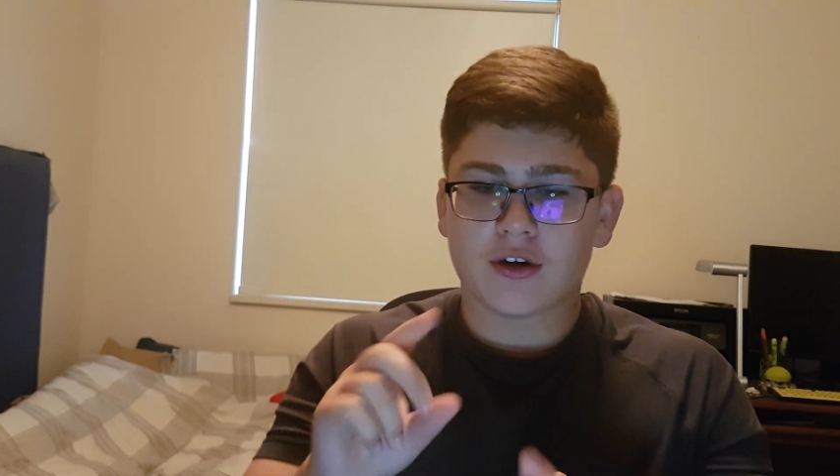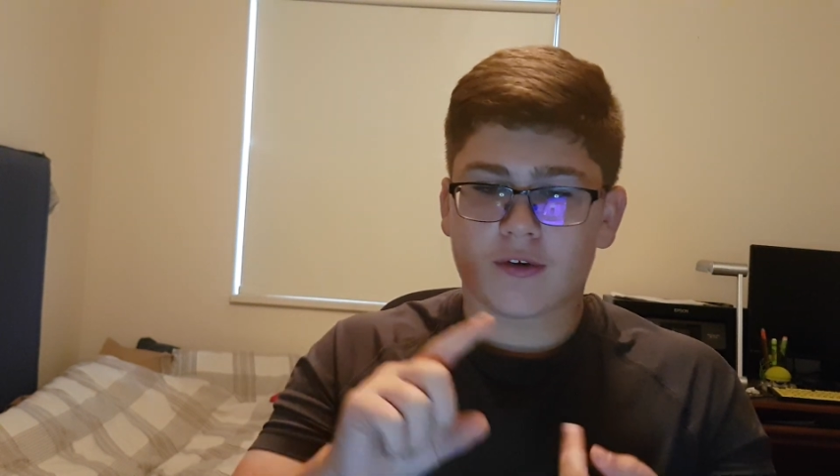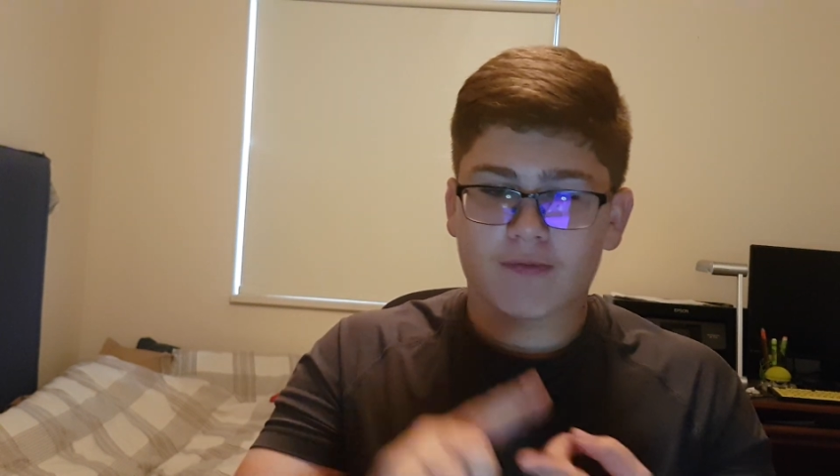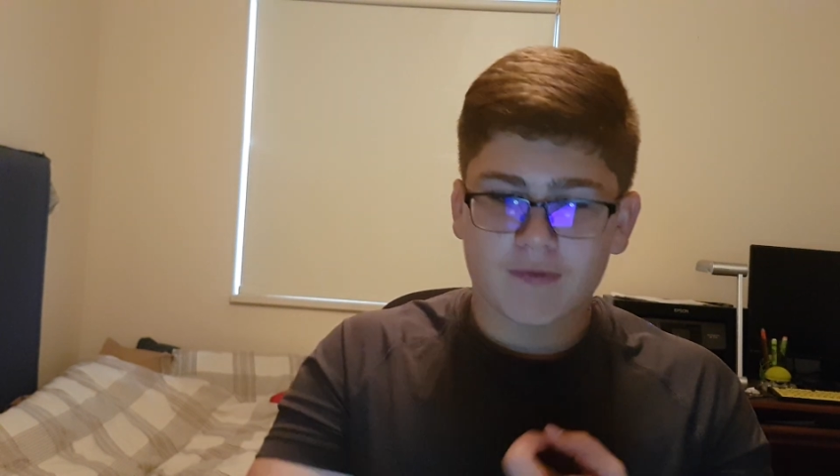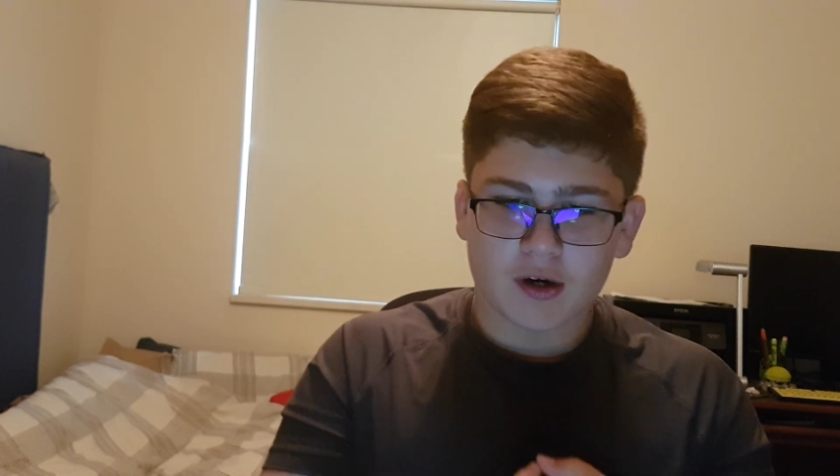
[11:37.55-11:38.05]
your
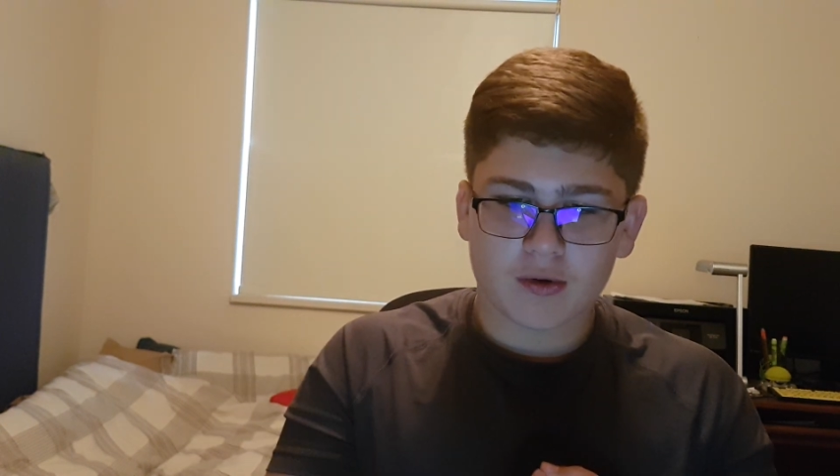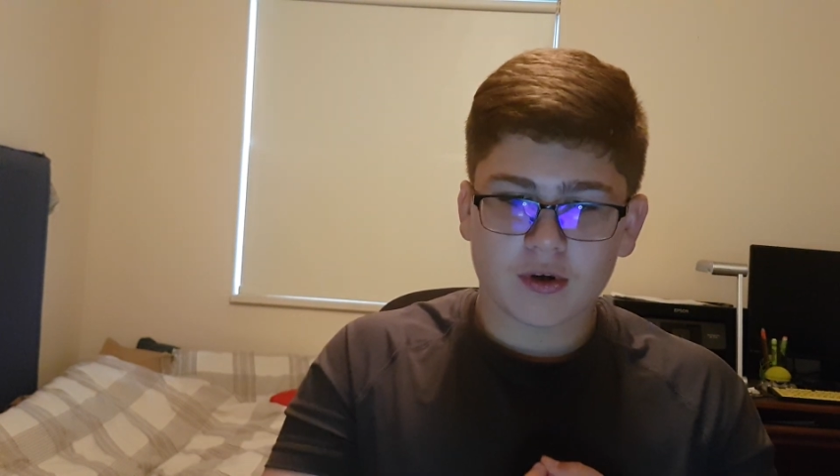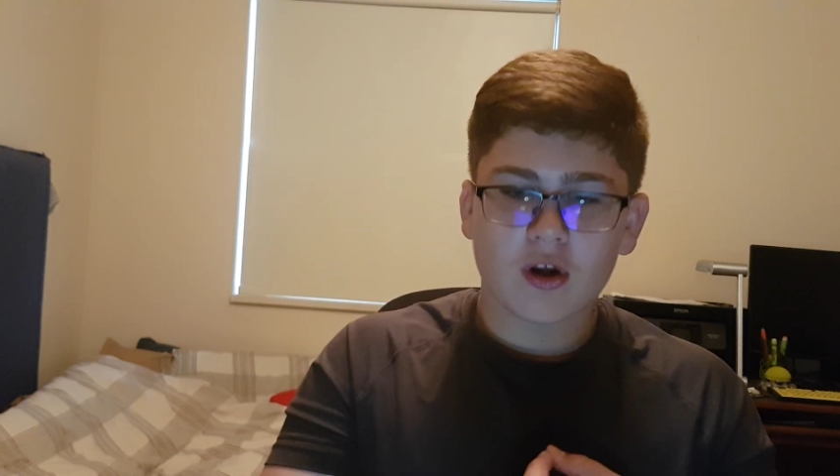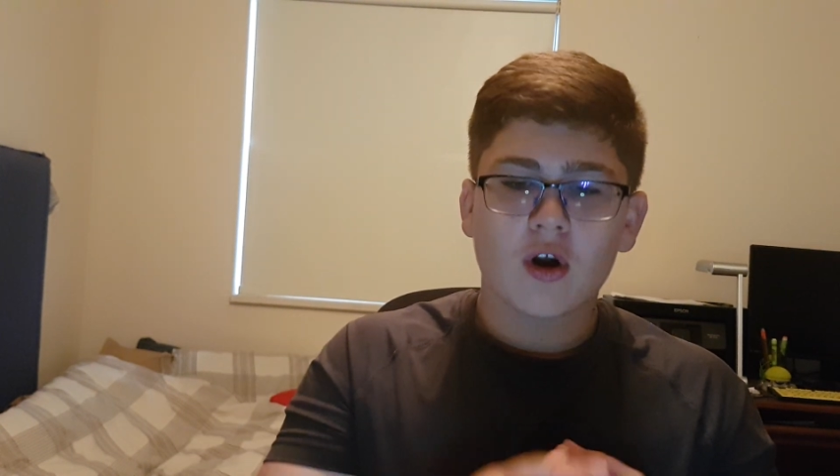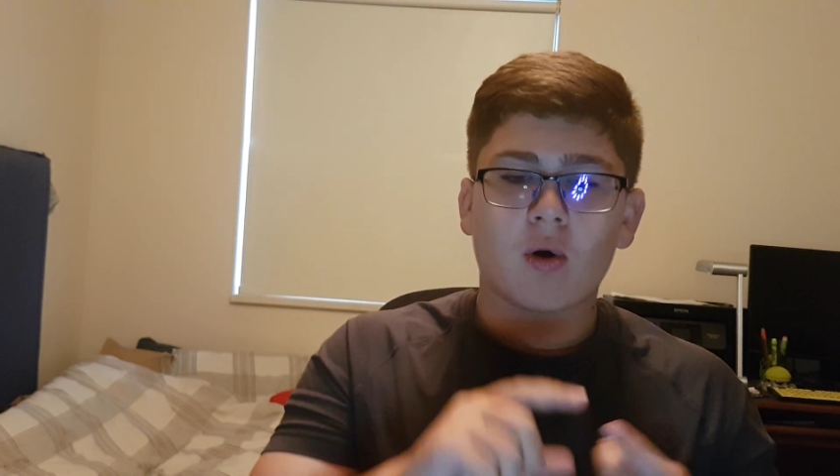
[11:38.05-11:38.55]
phone,
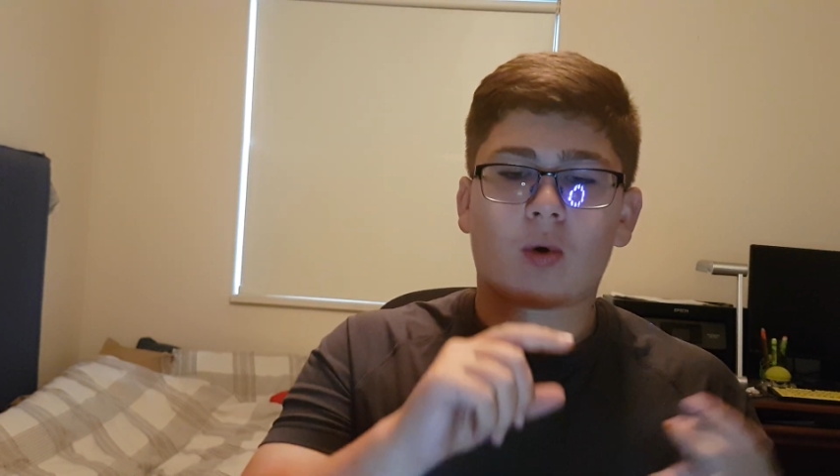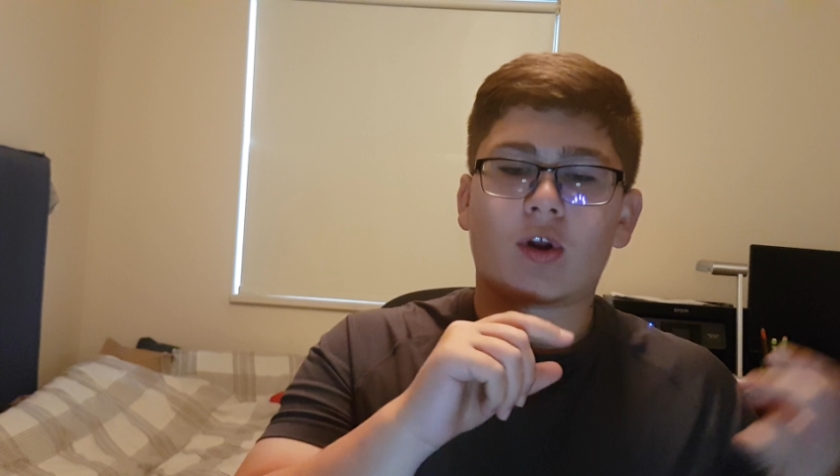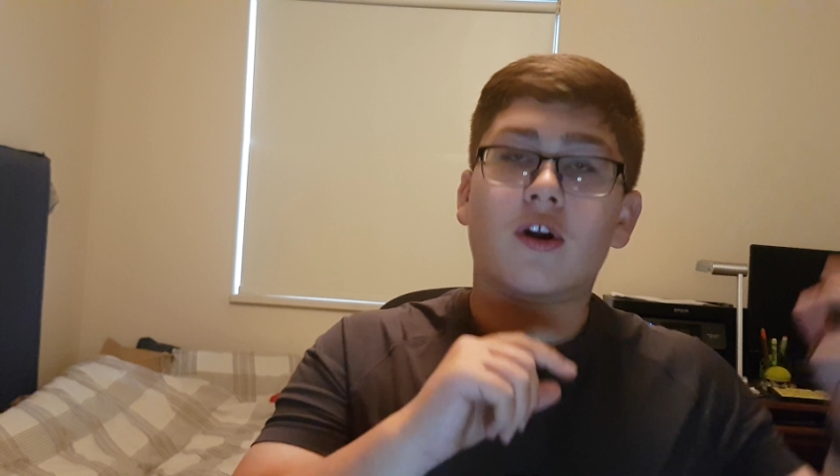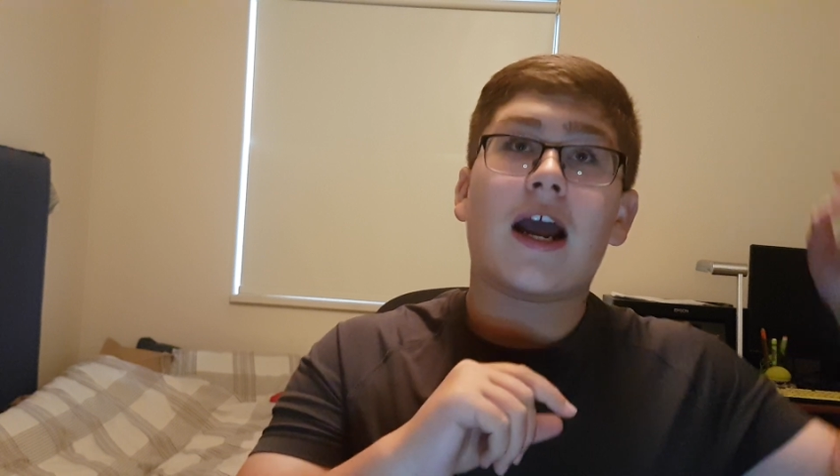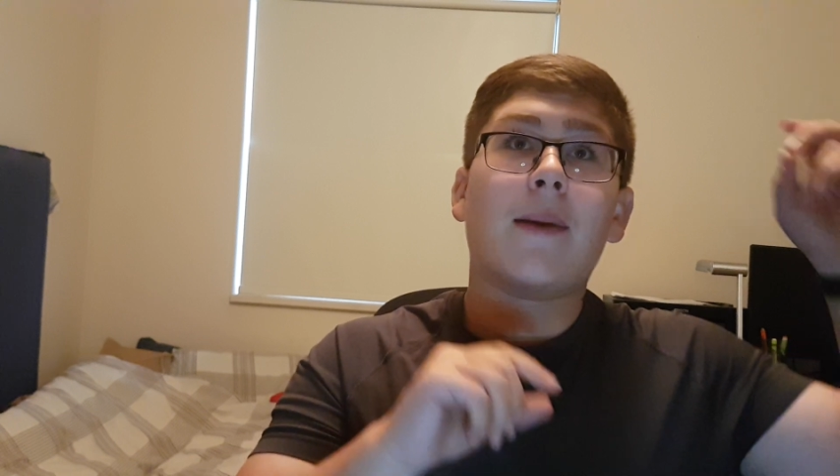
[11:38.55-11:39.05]
or
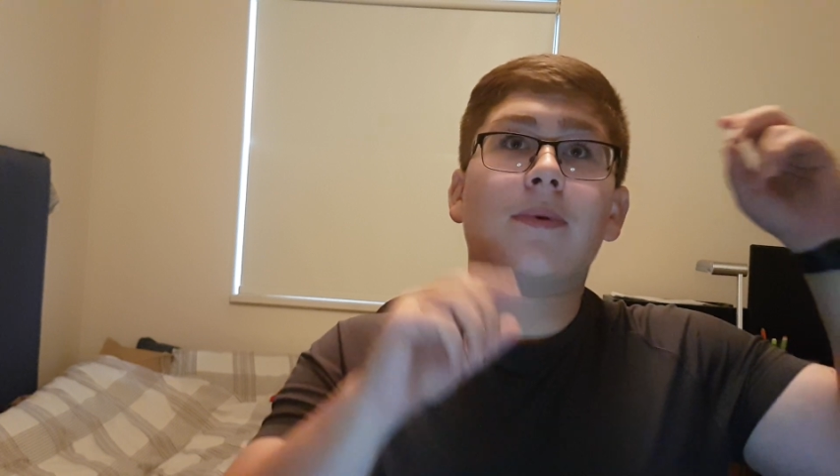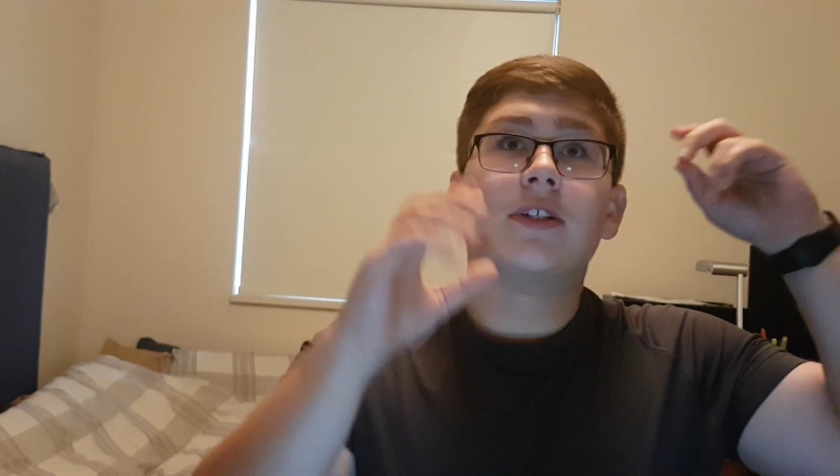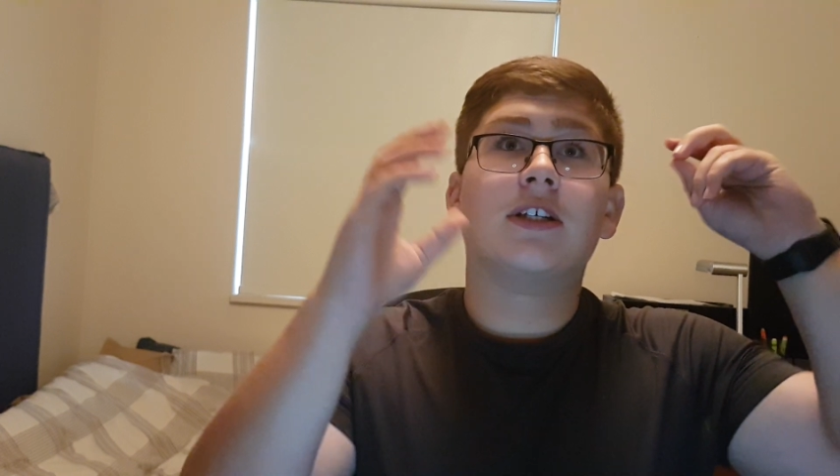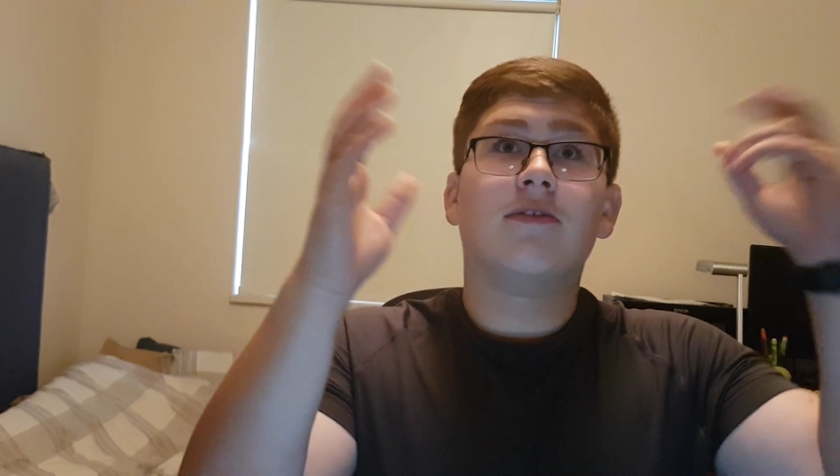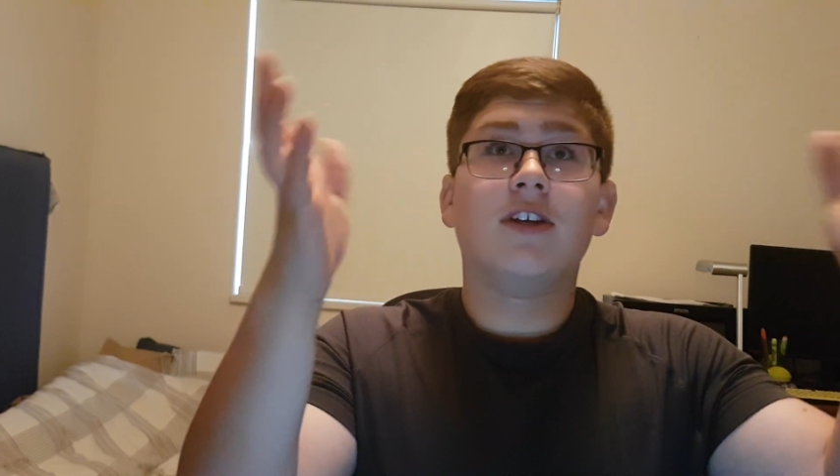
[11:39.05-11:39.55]
your Apple
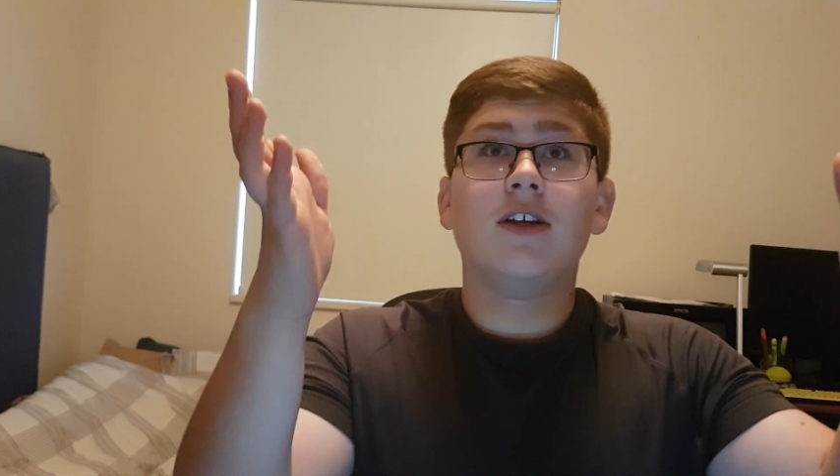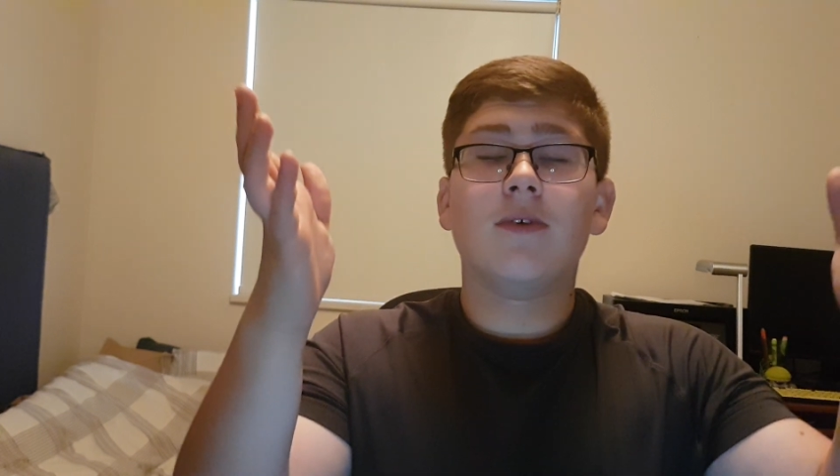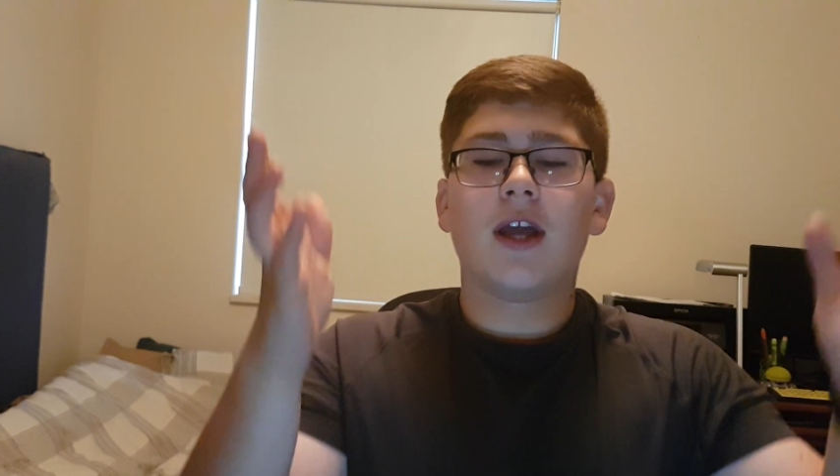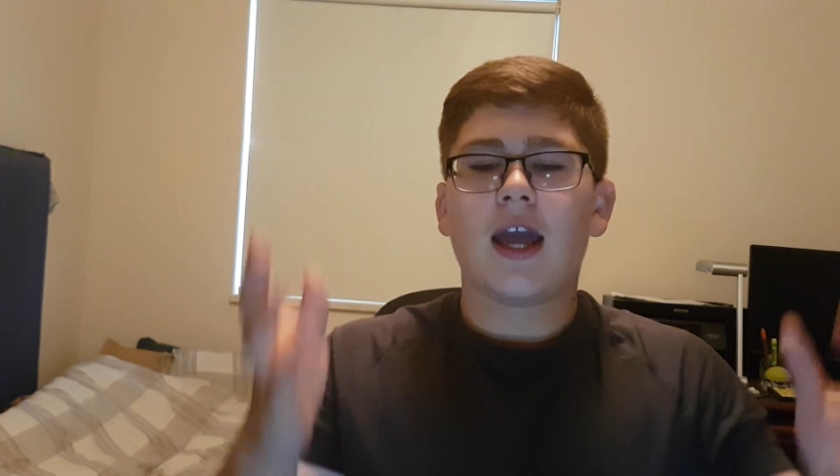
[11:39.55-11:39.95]
TV,